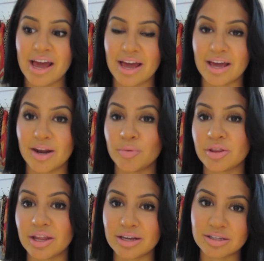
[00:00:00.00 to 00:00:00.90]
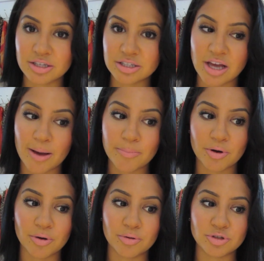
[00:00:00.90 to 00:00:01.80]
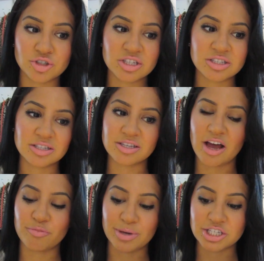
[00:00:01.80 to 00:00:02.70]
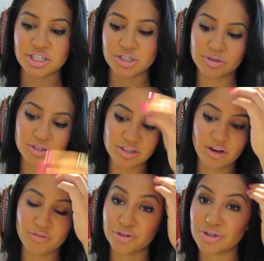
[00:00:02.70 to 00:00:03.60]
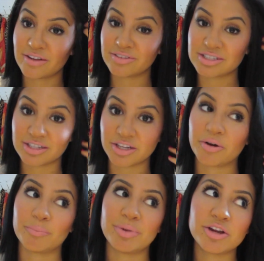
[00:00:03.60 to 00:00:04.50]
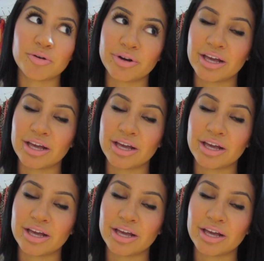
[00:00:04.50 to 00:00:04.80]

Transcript: and with like a good top coat you just need to have patience with yourself and you just have to sit there and paint your own